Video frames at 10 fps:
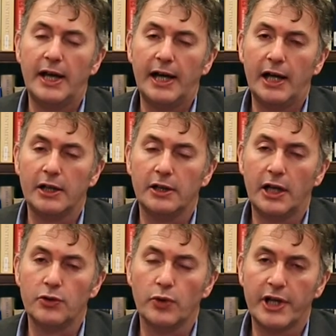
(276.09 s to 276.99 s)

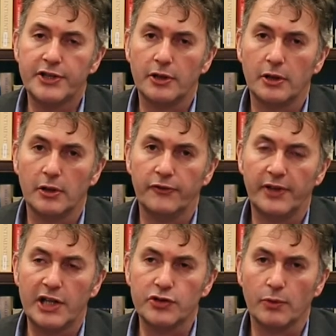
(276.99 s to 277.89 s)
and writer on
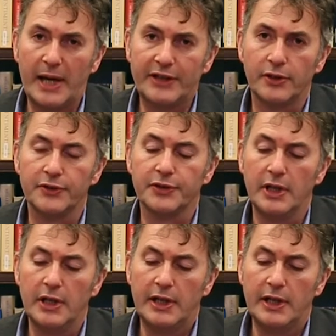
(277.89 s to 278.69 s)
financial matters.